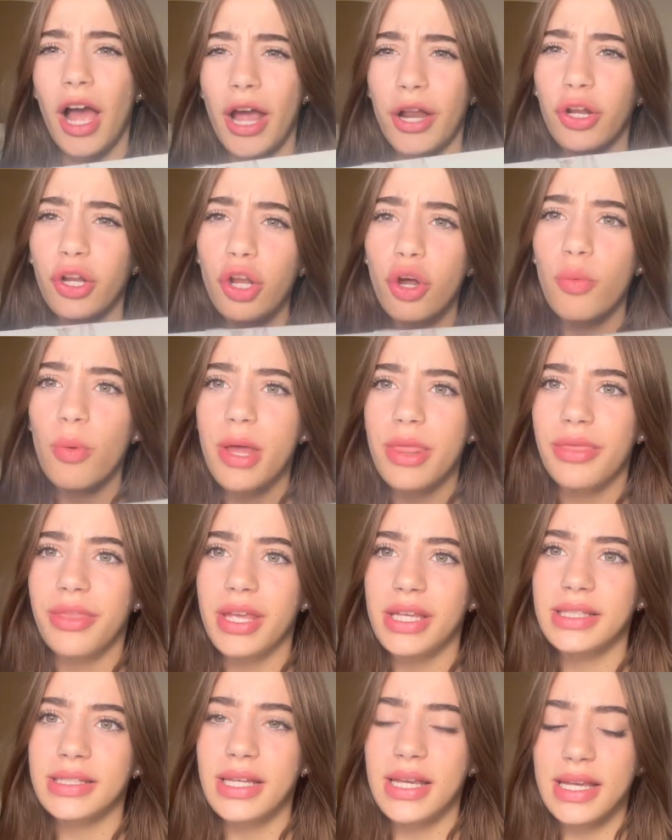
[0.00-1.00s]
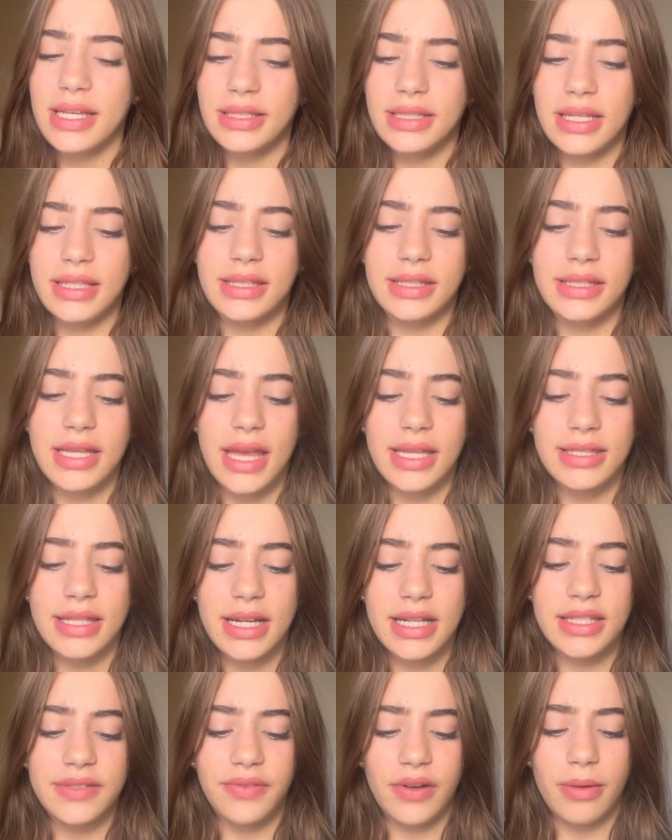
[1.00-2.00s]
I don't know what this is. It says
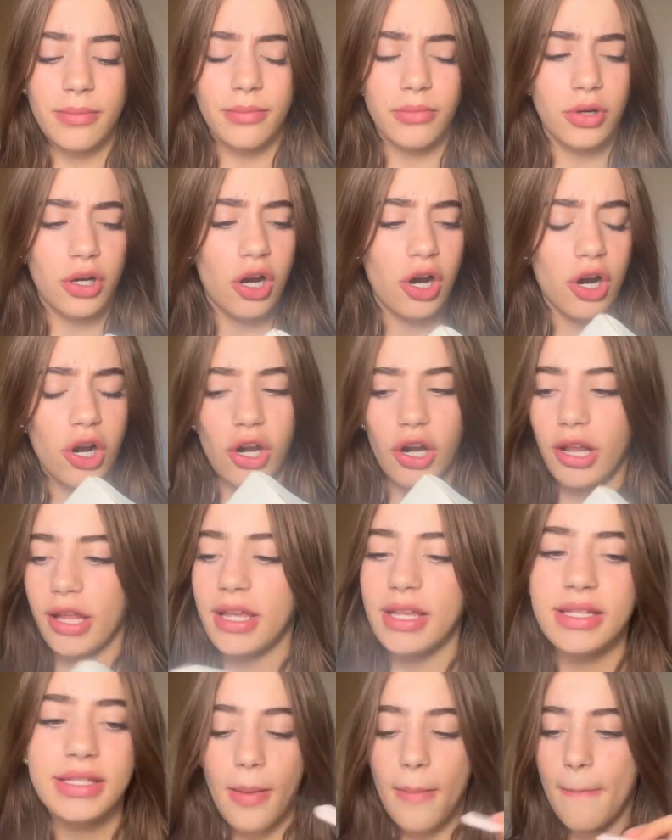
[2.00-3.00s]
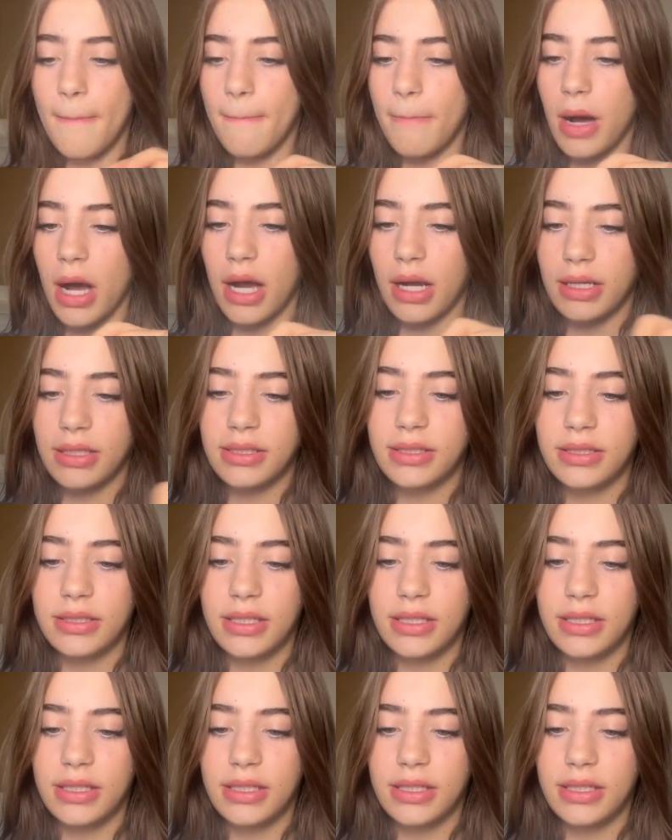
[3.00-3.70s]
that it's from Artist Box